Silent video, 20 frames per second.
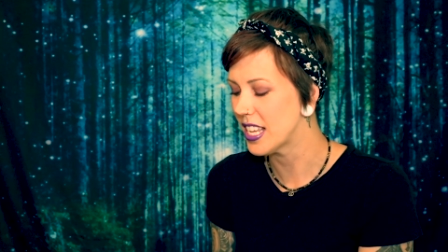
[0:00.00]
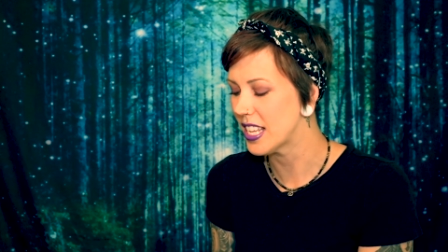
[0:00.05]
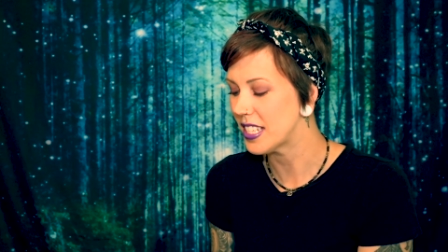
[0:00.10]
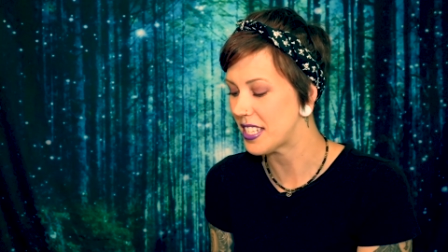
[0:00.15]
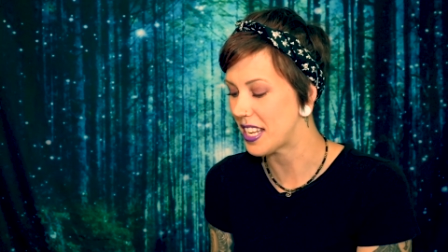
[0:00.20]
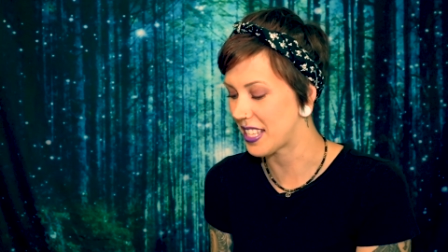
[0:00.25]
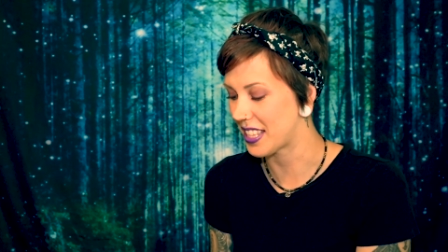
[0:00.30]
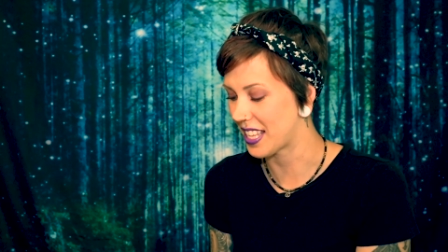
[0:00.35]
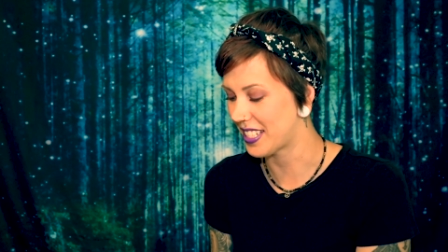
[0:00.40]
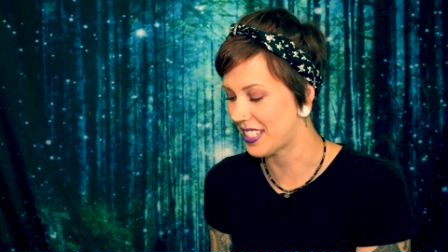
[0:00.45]

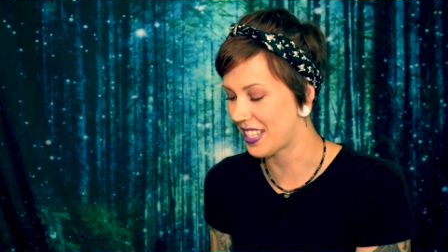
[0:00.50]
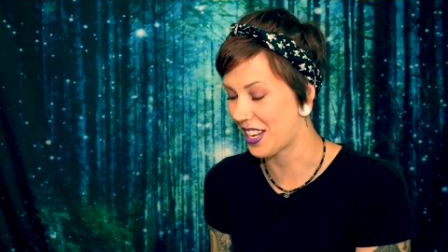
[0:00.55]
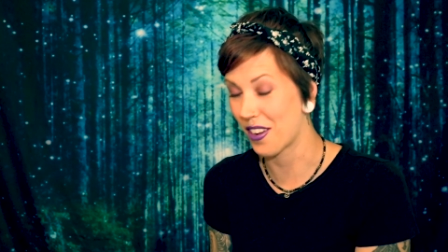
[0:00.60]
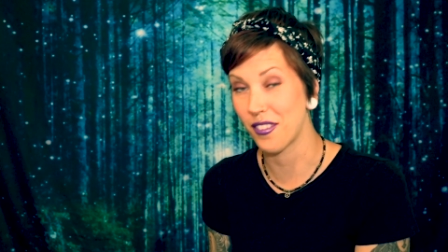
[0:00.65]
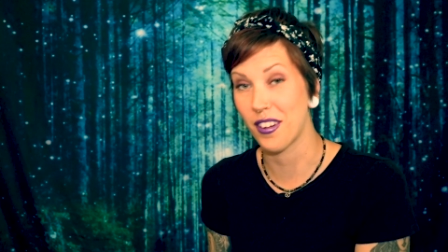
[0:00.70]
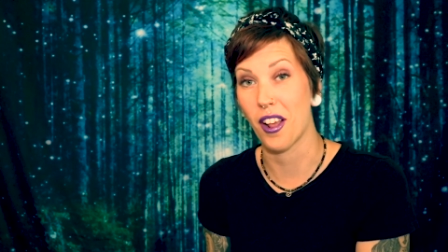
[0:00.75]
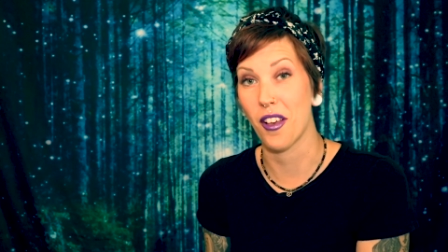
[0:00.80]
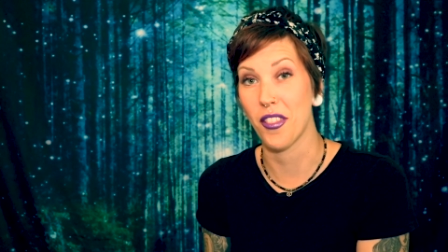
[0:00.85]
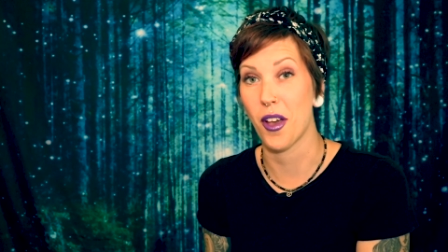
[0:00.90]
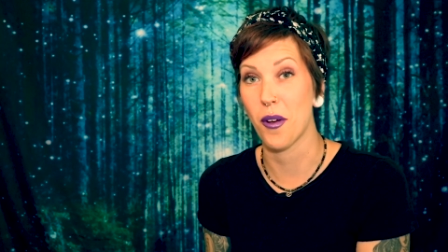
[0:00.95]
take that
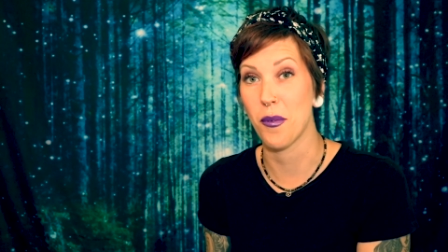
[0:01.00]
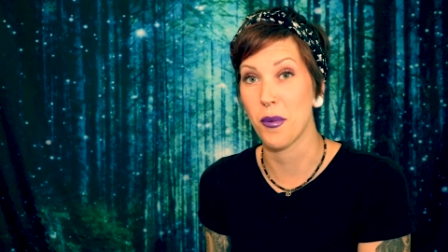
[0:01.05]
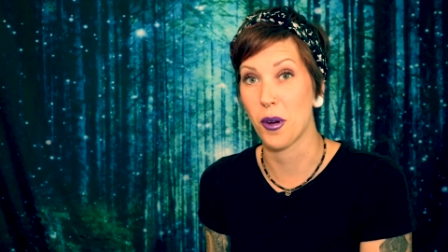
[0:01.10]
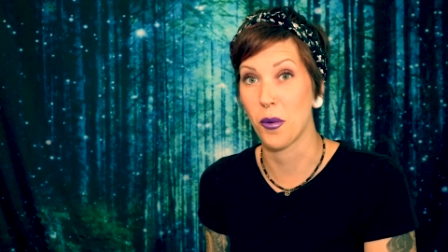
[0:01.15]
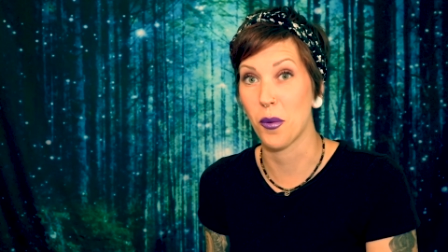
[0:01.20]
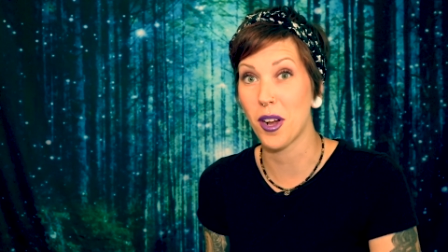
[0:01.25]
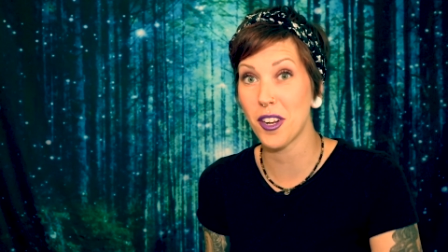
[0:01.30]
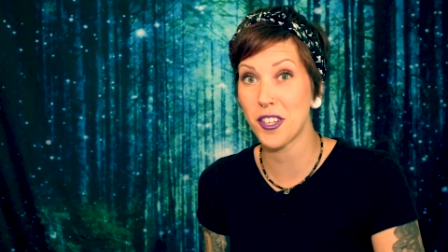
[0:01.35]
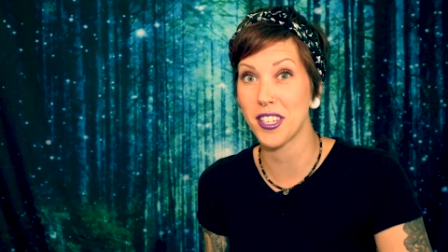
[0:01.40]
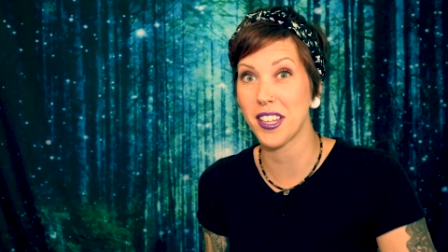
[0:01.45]
down now that
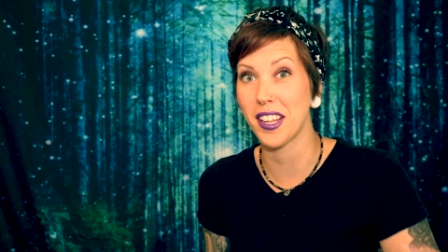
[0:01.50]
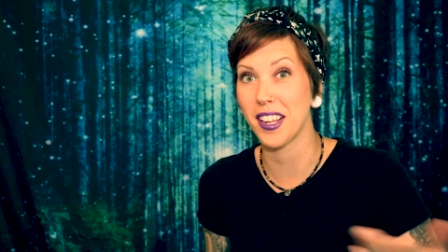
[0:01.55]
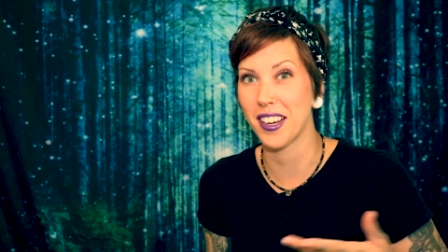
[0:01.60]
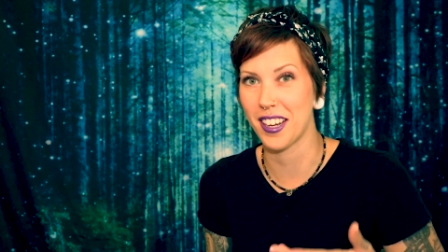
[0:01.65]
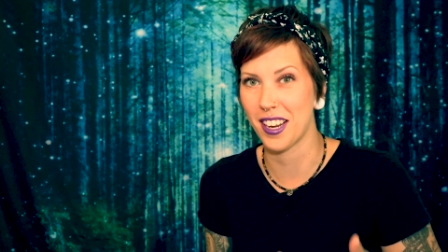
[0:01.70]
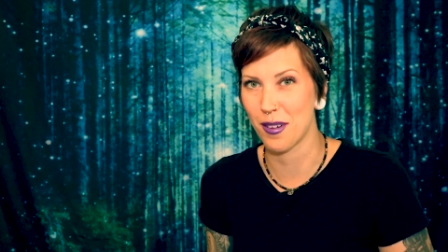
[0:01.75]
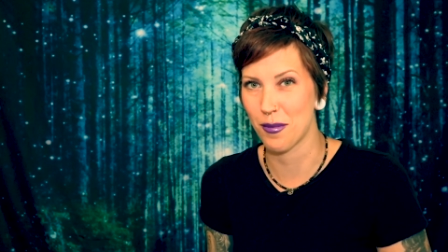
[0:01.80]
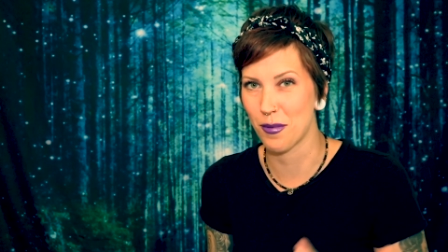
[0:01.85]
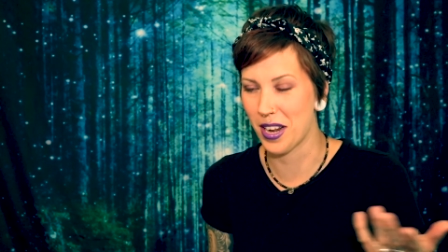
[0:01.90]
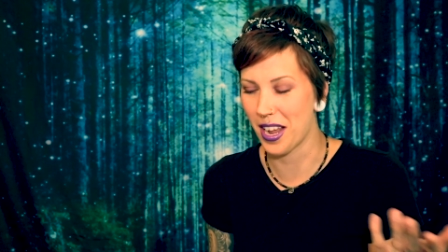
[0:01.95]
we're watching it and
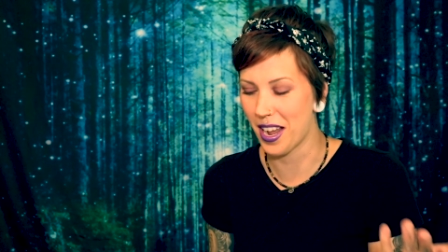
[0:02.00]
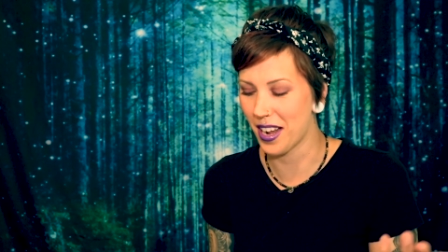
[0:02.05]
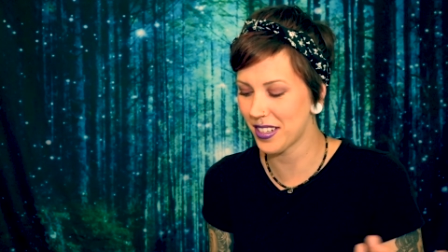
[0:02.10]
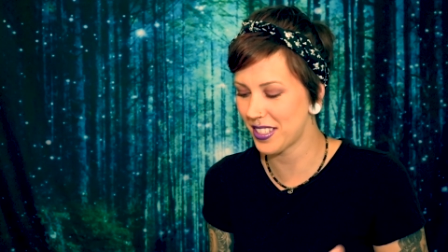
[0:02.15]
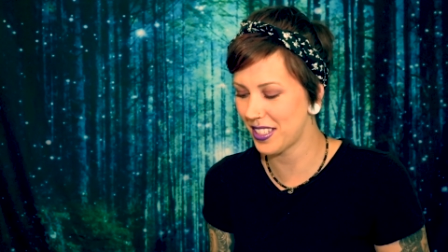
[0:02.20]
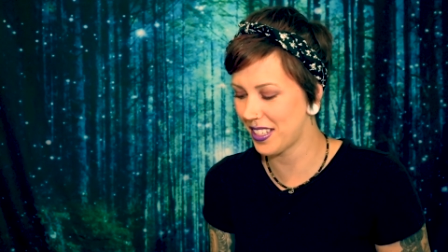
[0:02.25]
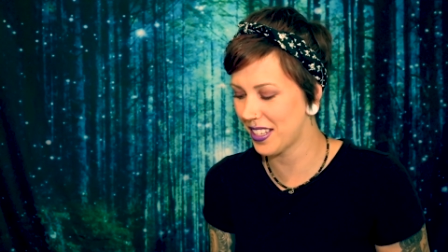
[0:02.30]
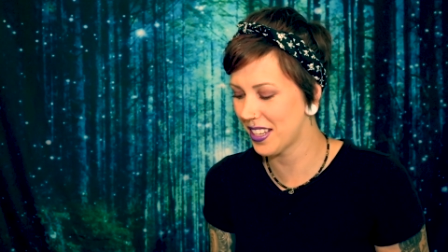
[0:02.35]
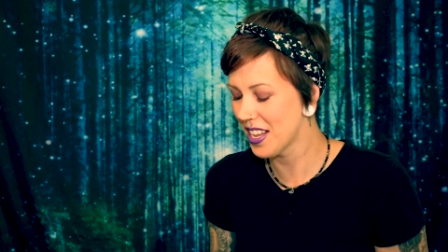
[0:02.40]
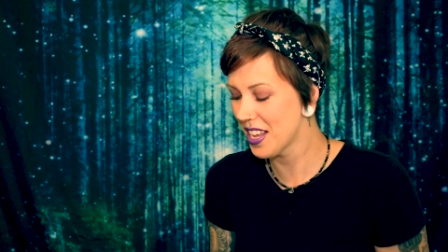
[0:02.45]
I'm
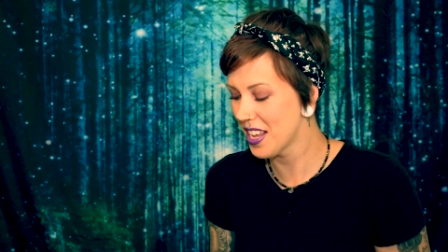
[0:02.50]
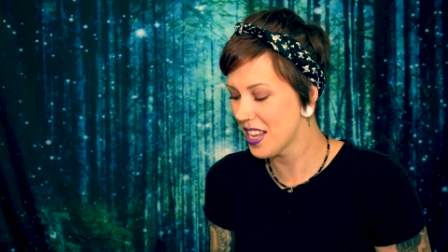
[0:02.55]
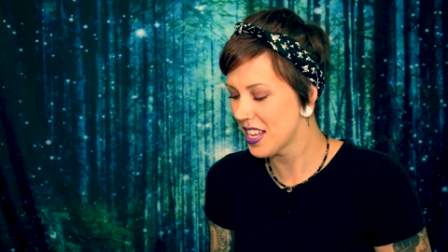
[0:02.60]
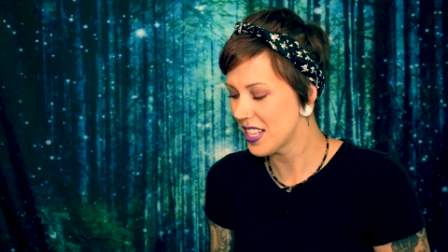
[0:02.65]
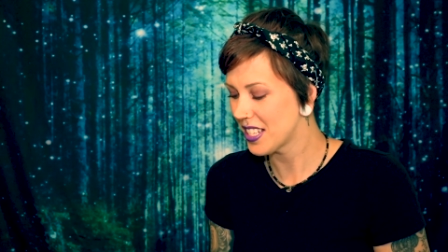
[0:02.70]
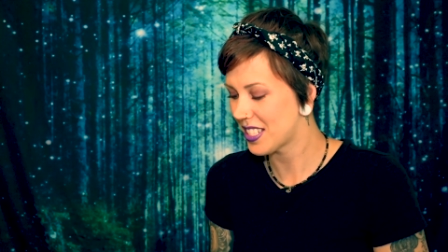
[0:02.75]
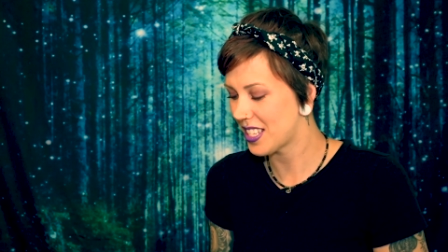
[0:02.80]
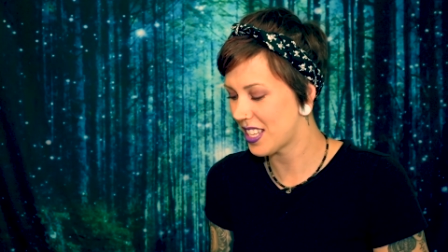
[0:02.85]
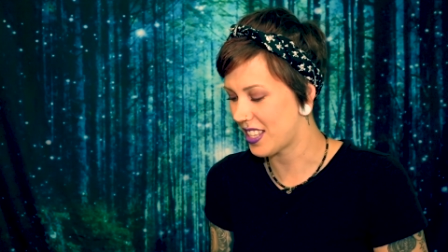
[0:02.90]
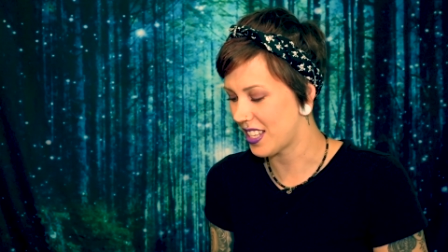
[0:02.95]
reacting
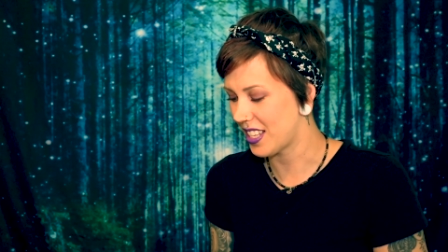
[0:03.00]
to